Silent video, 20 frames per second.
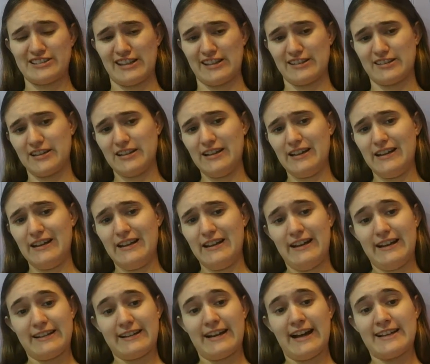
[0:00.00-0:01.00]
Like,
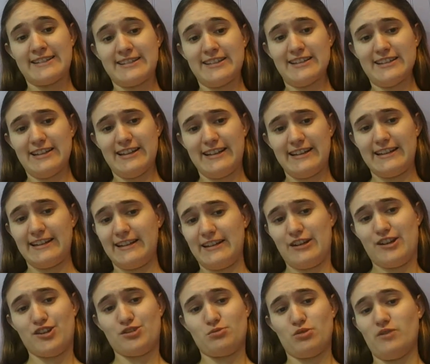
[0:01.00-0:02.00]
Godzilla in
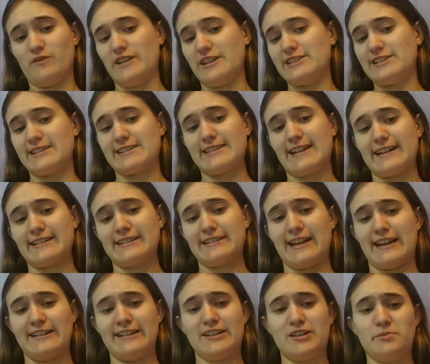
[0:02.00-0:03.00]
his movies is not
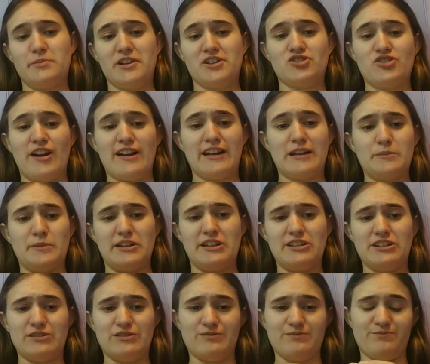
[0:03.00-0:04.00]
intended to be a dragon, but
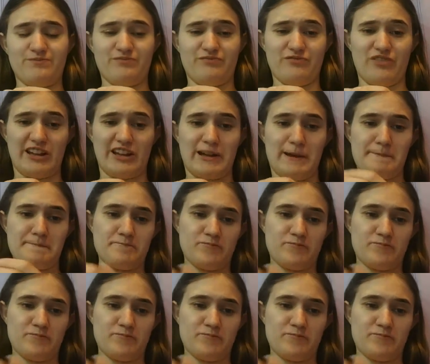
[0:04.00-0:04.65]
he's, like,